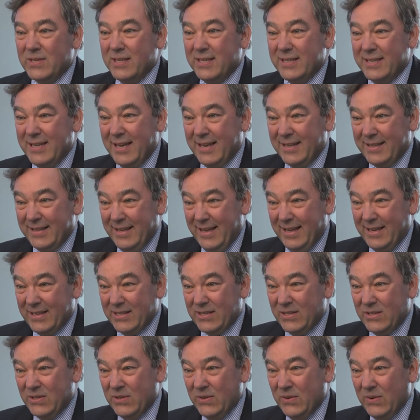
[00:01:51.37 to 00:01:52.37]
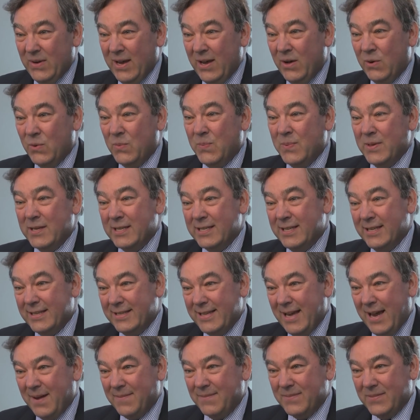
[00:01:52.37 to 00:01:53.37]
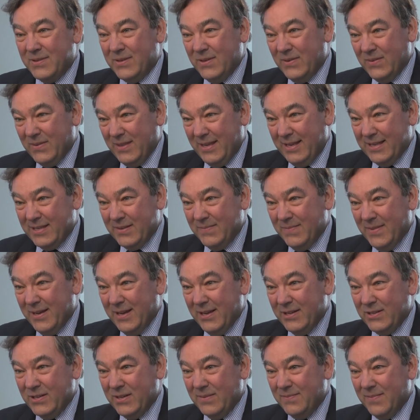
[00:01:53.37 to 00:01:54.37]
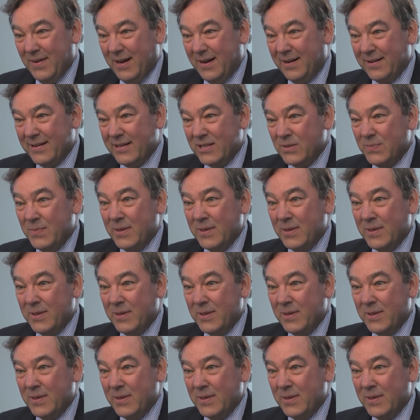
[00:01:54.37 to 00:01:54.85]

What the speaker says: and techniques to help us adapt to these emerging markets,